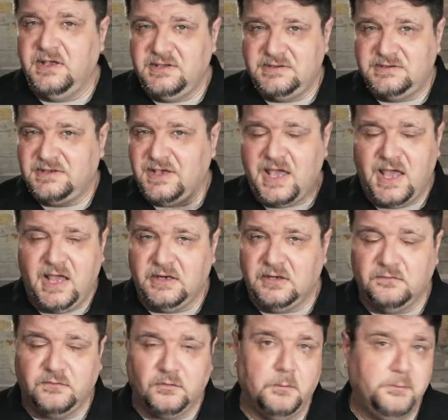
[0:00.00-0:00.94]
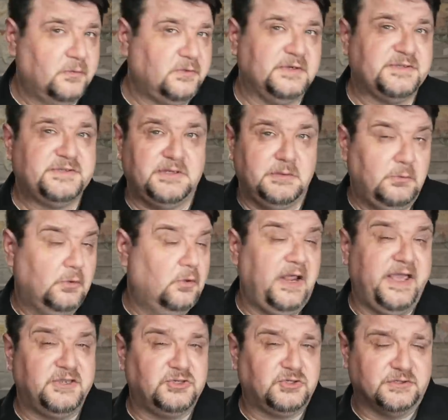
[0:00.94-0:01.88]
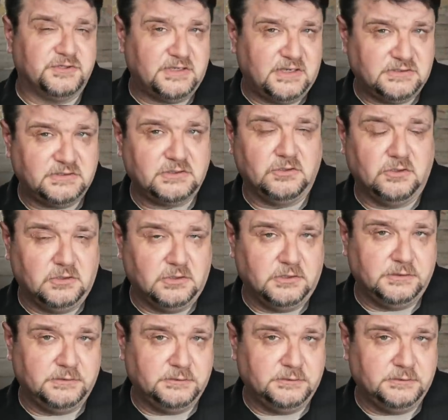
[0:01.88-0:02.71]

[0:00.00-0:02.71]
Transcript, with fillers: these kind of computer simulations and so on.